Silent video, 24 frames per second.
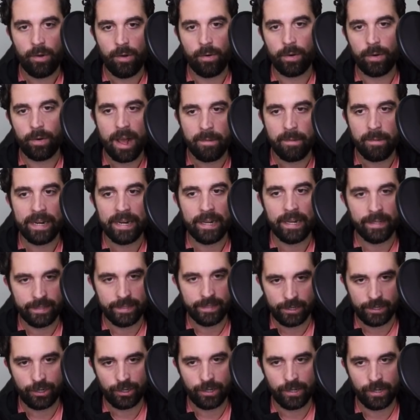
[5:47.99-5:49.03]
or how many
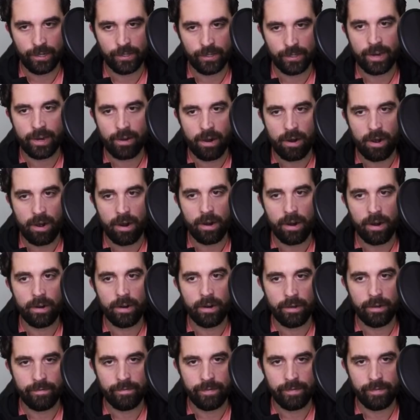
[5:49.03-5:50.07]
editions there are
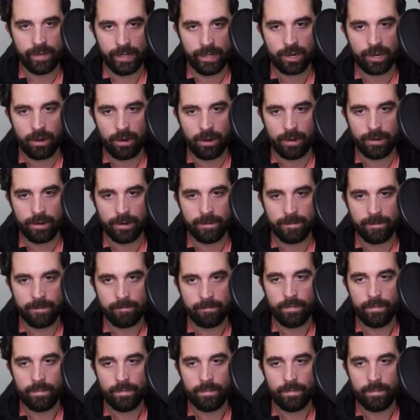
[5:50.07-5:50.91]
of each card.